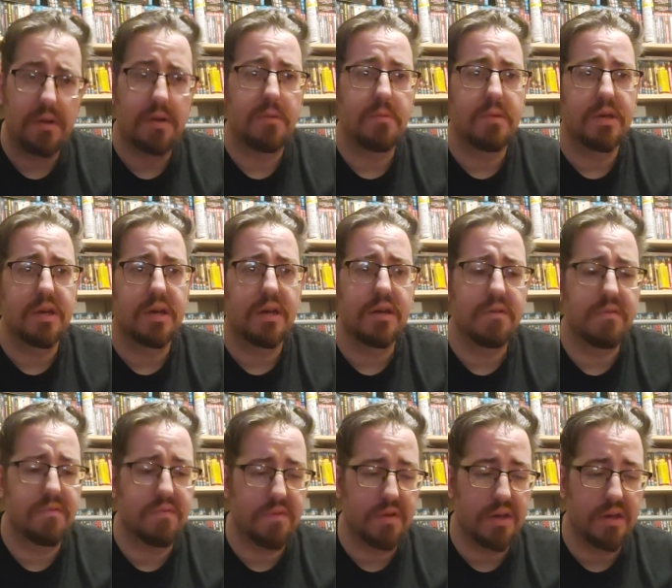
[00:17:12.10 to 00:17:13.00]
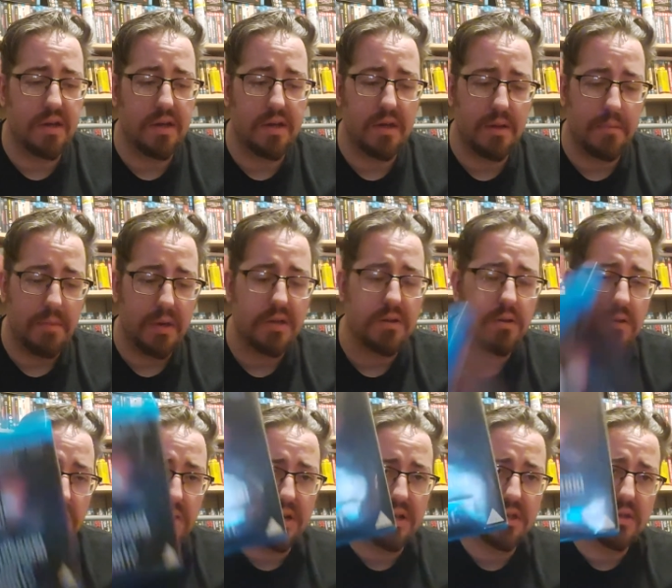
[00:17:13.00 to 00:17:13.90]
we have Michael
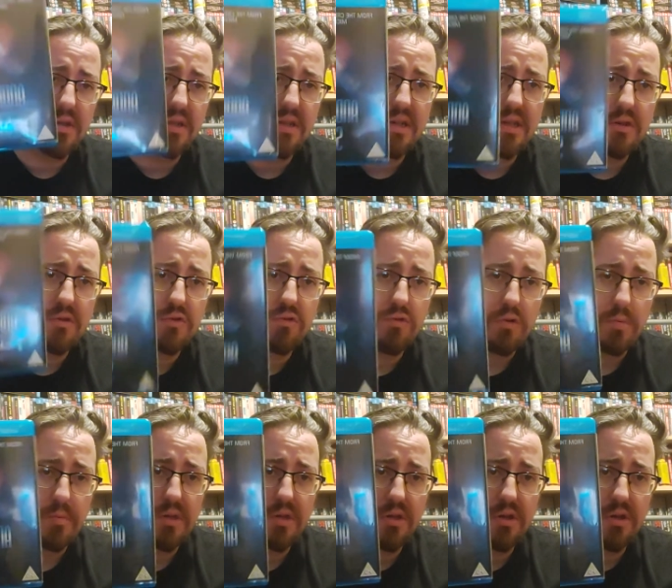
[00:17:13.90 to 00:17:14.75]
Crichton's The Andromeda